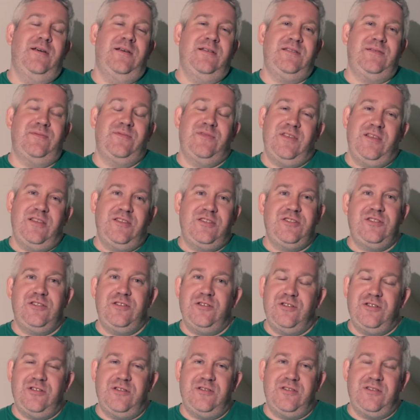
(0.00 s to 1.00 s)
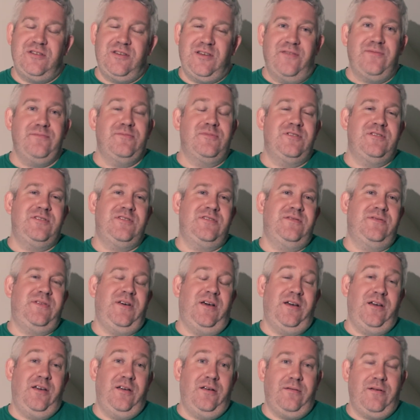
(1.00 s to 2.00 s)
some of the institutions and government of
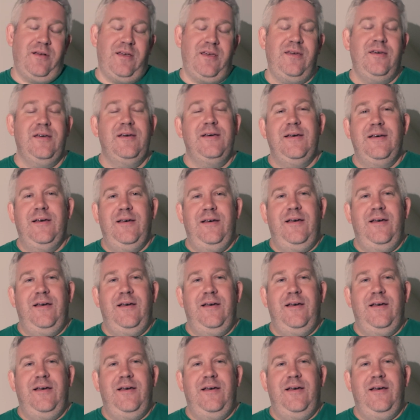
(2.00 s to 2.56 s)
Hungary.